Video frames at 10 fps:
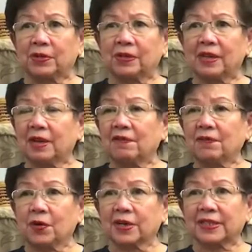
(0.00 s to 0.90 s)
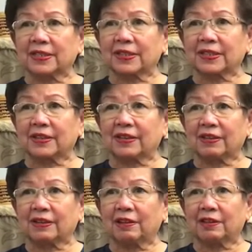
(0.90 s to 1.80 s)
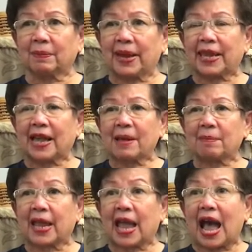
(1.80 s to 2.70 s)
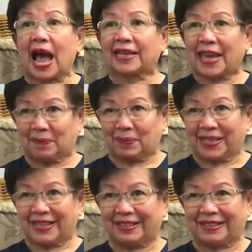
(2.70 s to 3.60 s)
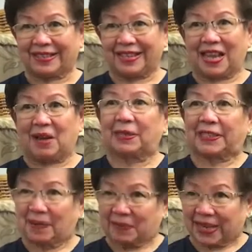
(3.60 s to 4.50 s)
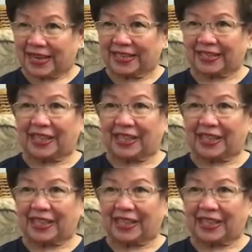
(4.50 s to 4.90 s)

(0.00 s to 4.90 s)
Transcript: but I won't focus on my unhappiness about them